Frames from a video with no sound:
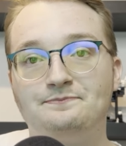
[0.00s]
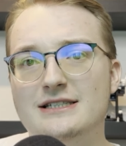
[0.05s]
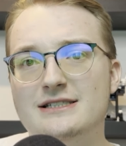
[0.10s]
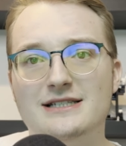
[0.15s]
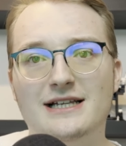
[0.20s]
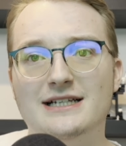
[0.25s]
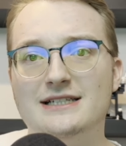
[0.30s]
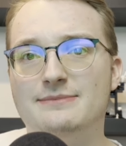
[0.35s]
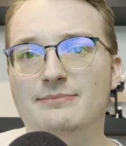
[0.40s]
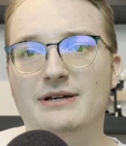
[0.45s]

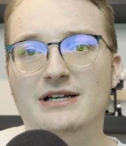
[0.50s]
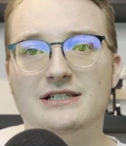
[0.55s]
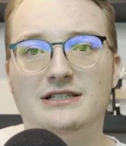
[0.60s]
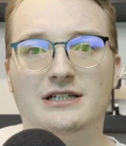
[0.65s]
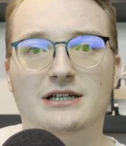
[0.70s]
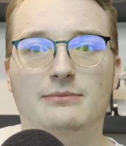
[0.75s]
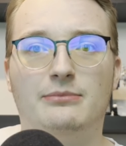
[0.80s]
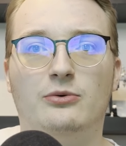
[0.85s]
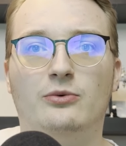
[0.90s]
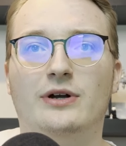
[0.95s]
That's basically
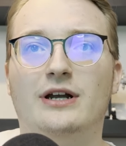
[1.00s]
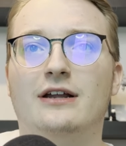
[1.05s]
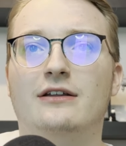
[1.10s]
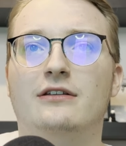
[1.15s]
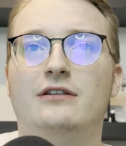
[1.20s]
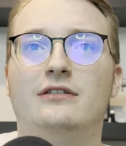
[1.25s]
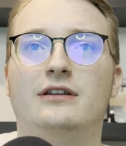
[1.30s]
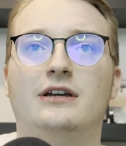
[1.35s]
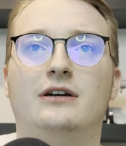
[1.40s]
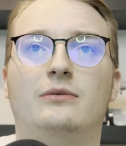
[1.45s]
it. But one
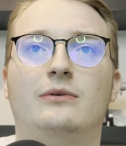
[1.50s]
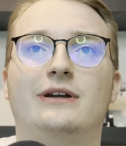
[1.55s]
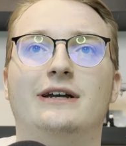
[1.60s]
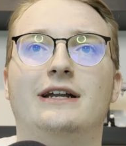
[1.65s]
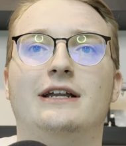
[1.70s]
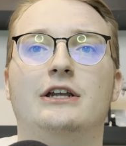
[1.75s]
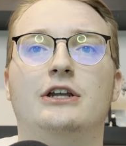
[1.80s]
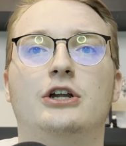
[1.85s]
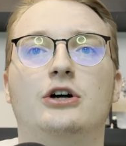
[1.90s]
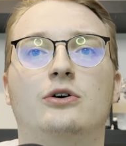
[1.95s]
other thing I wanted
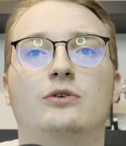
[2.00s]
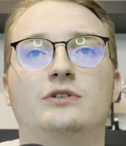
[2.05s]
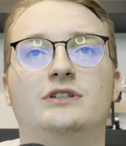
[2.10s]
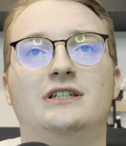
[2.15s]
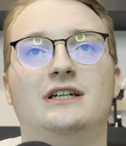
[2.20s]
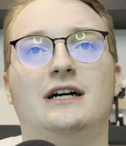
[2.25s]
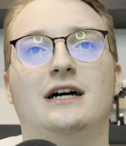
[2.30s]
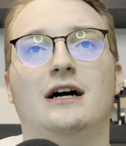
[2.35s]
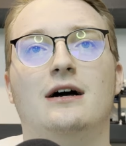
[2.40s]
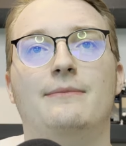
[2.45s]
to note,
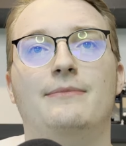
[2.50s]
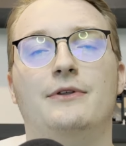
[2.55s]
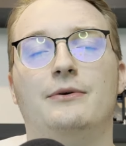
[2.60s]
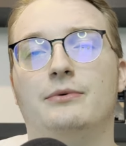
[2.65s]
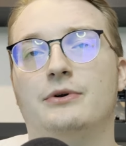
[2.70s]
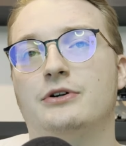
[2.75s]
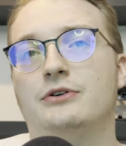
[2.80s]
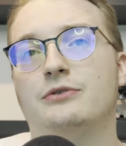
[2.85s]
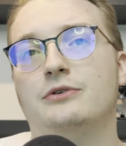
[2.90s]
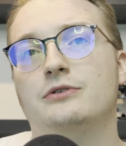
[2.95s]
the
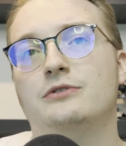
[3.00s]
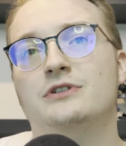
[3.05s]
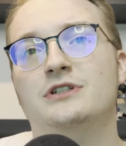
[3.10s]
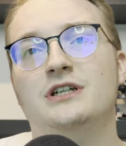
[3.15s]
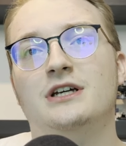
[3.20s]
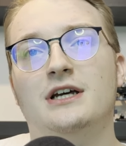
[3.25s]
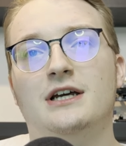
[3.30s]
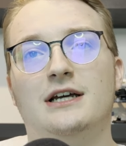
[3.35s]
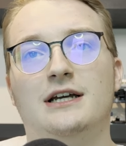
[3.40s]
recruit.